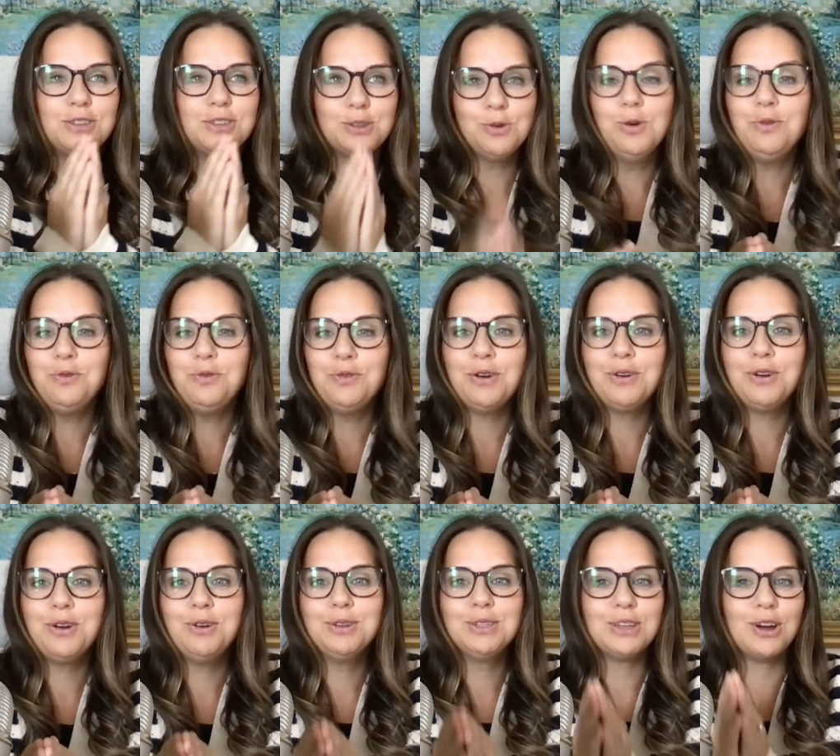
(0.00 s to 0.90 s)
School
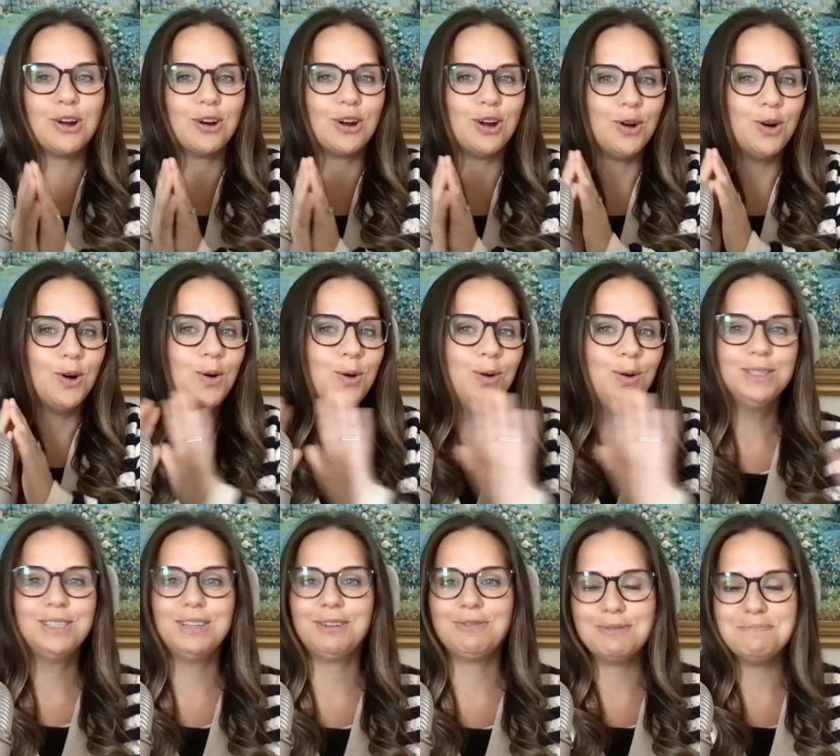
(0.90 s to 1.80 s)
photos are a
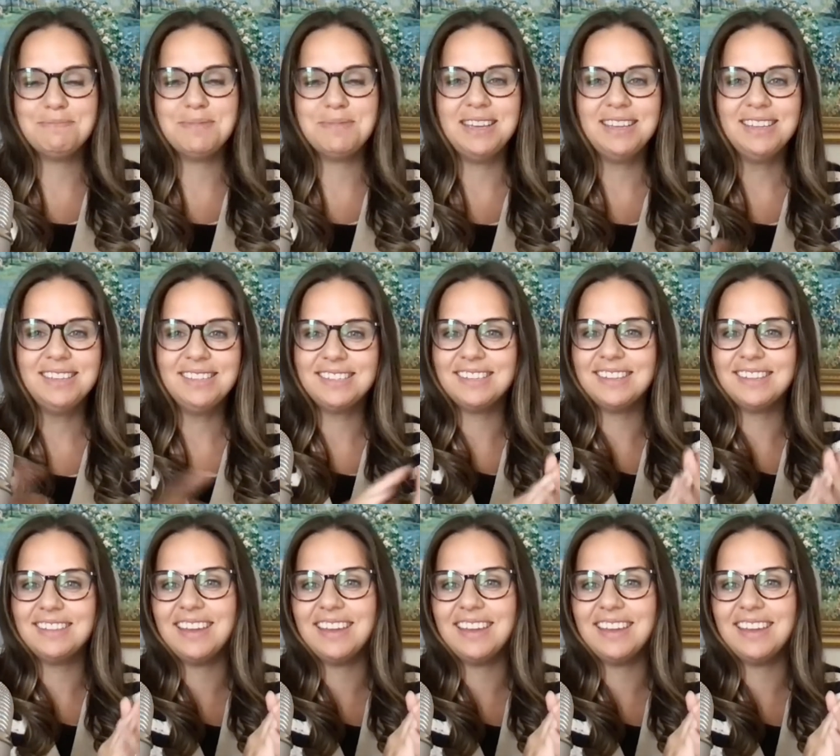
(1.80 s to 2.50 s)
whole different beast